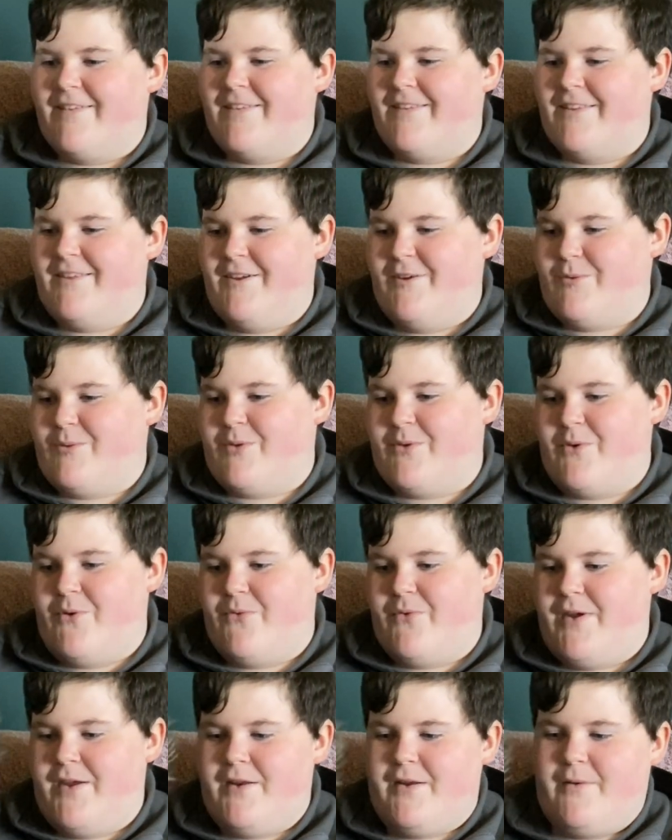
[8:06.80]
that was so
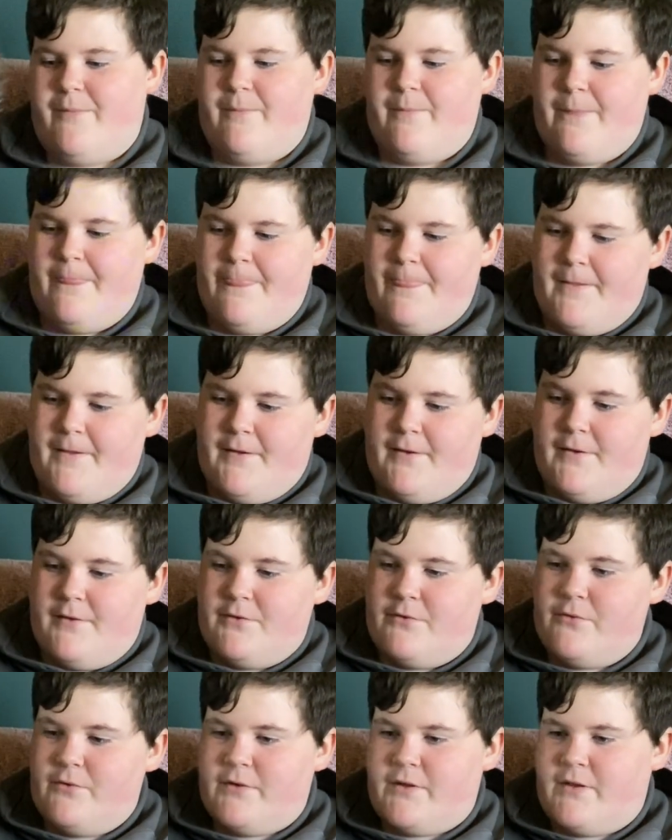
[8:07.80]
random. As
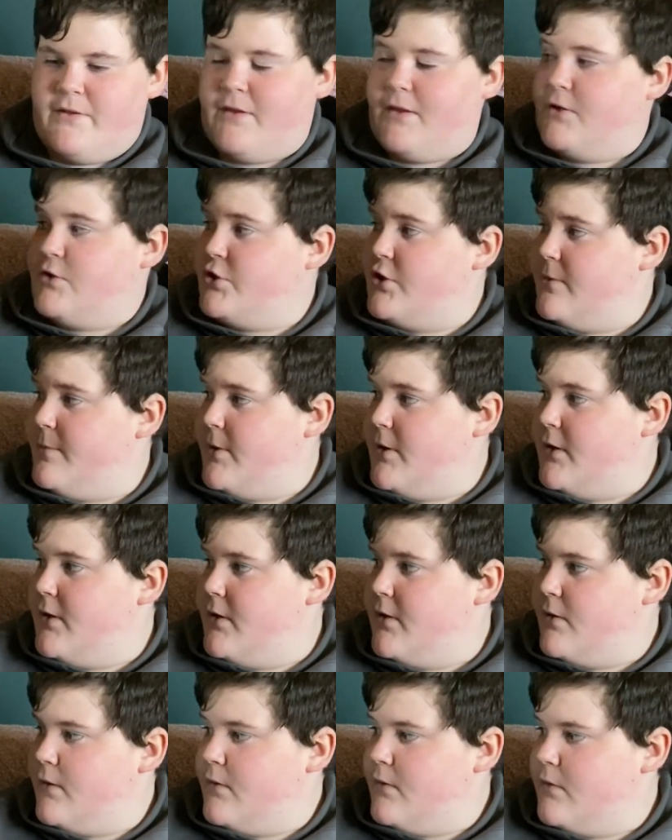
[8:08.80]
soon as I say jitterbug,
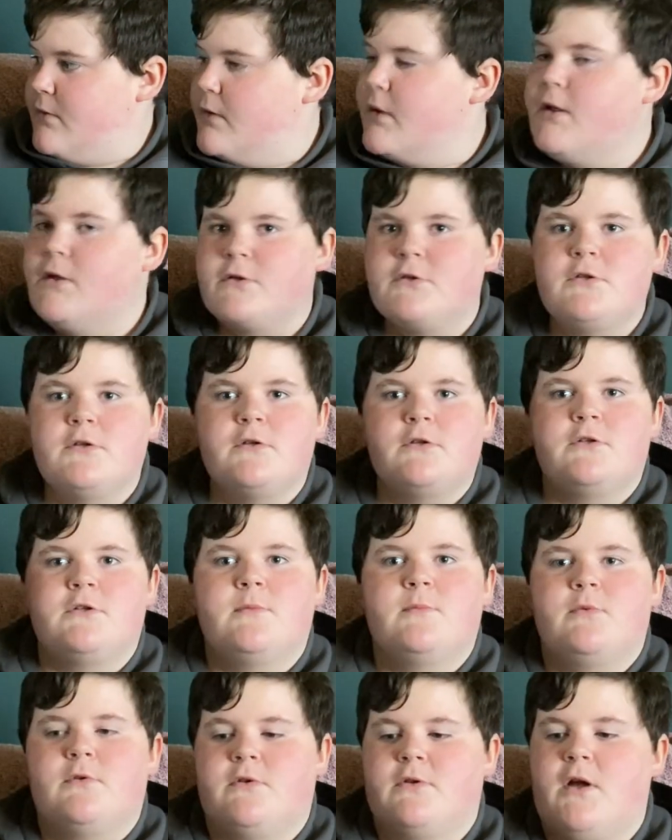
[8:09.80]
yeah, she, she
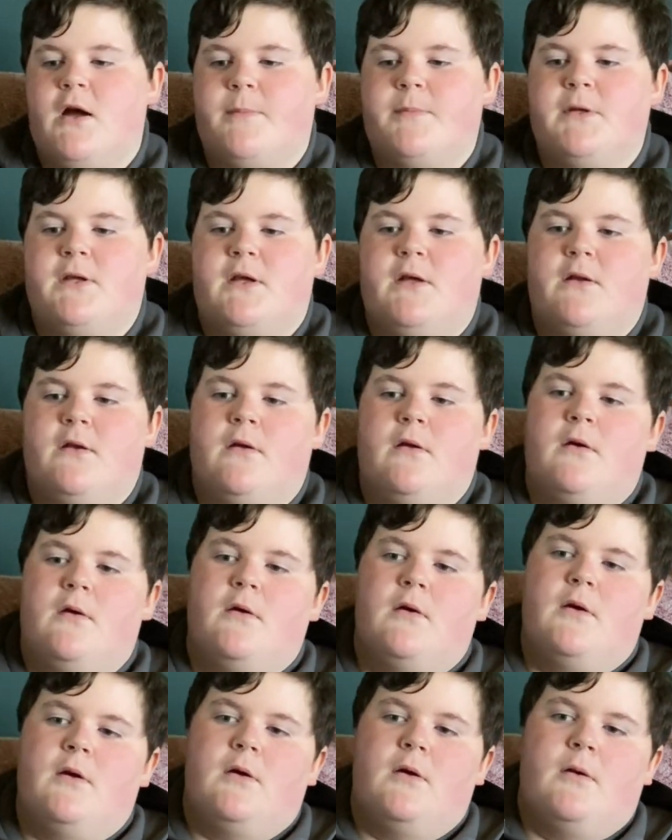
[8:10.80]
stopped again.
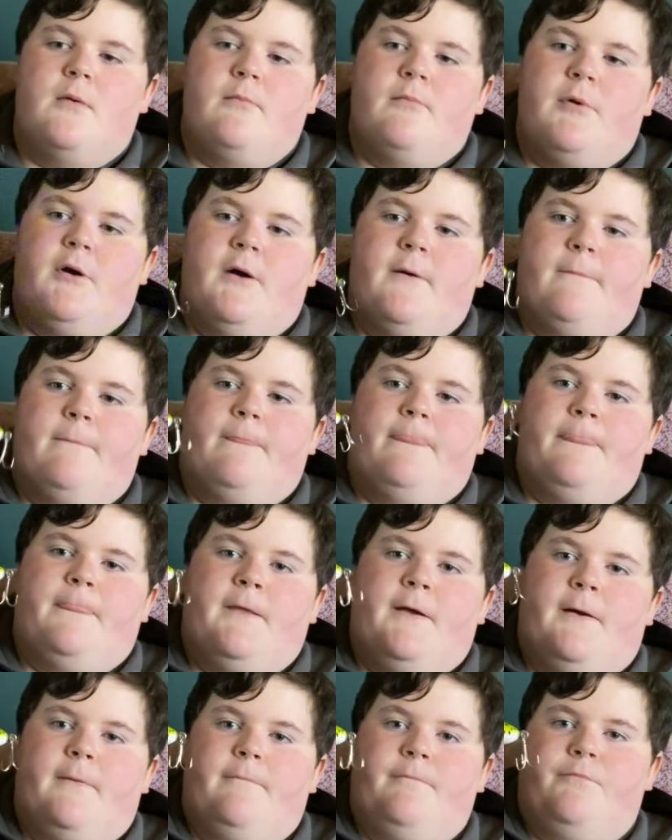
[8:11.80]
But,
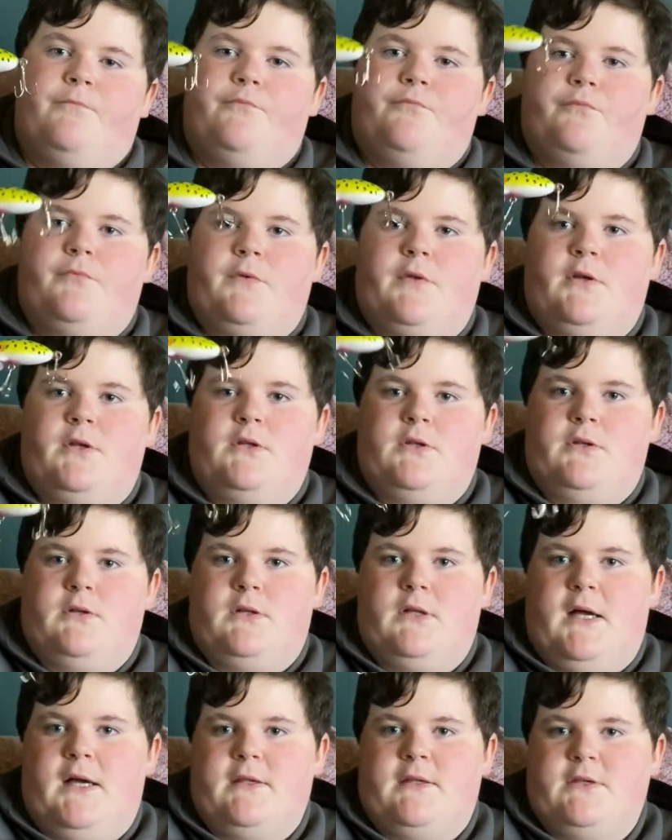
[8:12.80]
yeah,
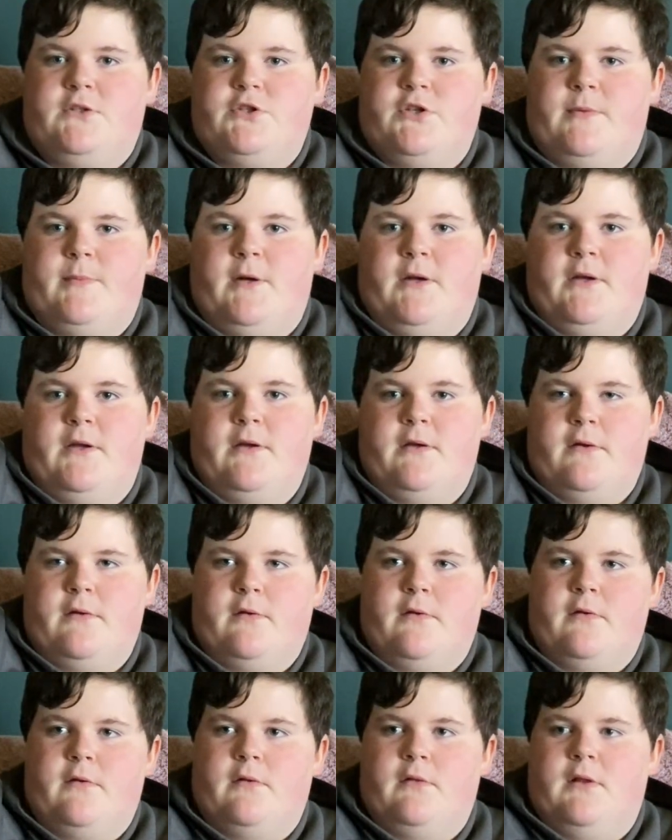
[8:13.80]
classic jitterbug.
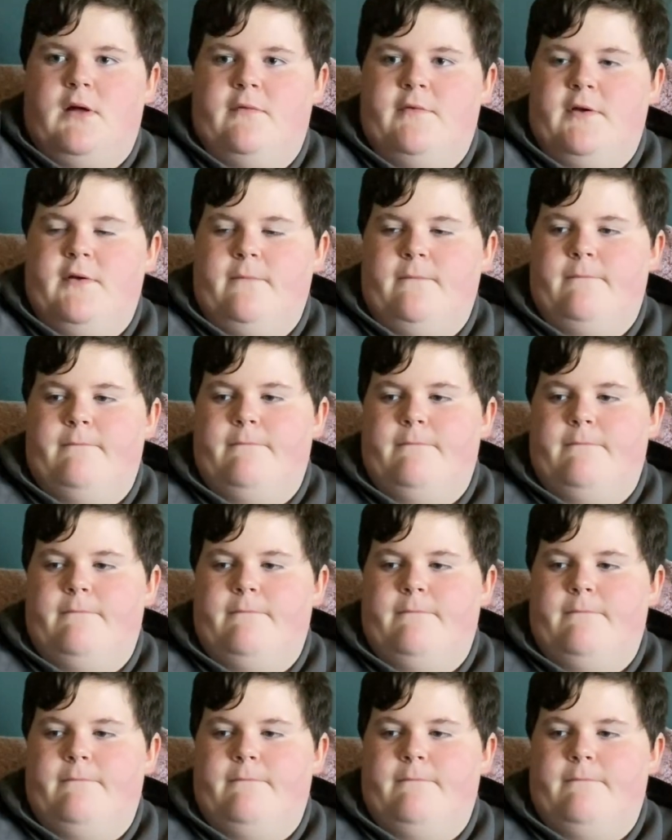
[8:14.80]
Love it.